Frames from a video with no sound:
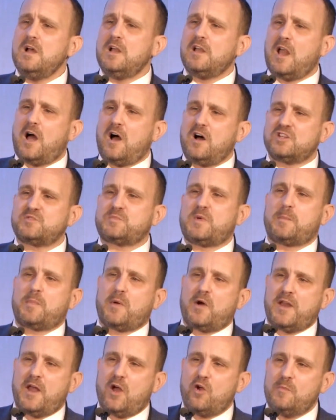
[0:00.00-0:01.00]
Last but
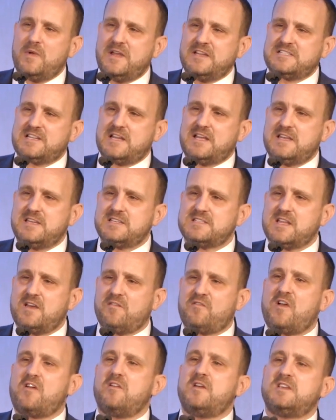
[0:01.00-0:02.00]
by no means least,
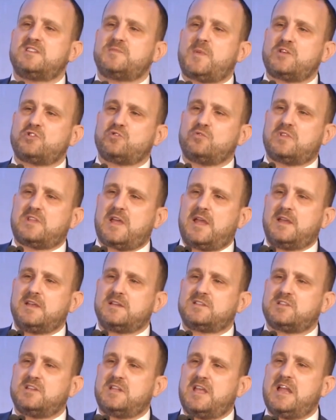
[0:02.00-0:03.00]
a very special
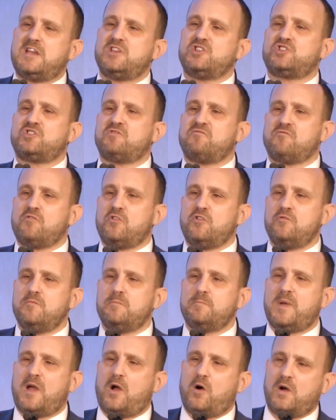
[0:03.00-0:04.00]
thanks to the engine
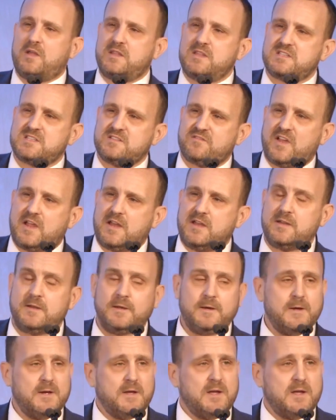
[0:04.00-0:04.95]
room behind this event,